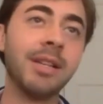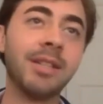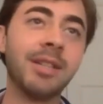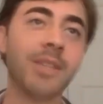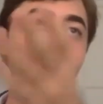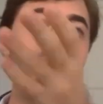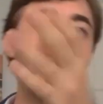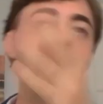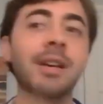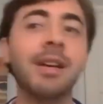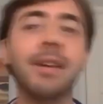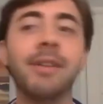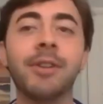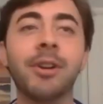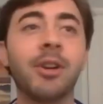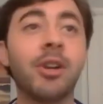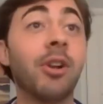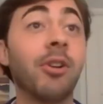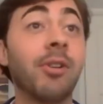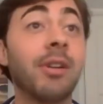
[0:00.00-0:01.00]
So if
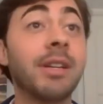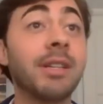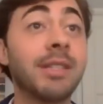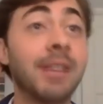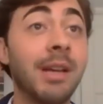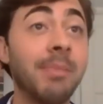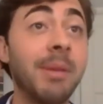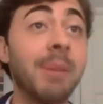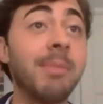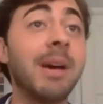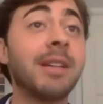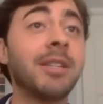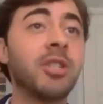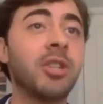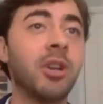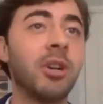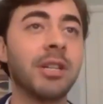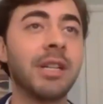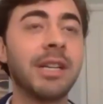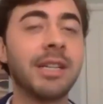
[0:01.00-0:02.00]
you're curious, send me a message
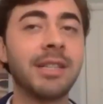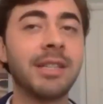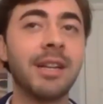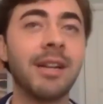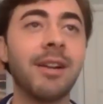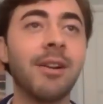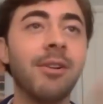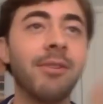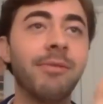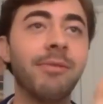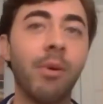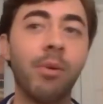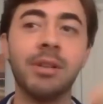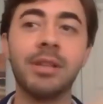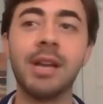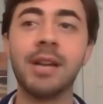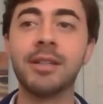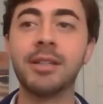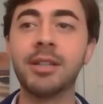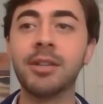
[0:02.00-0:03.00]
on LinkedIn, and I'll forward
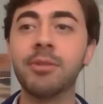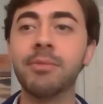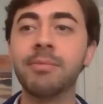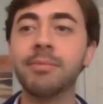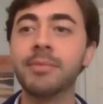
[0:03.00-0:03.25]
that to you.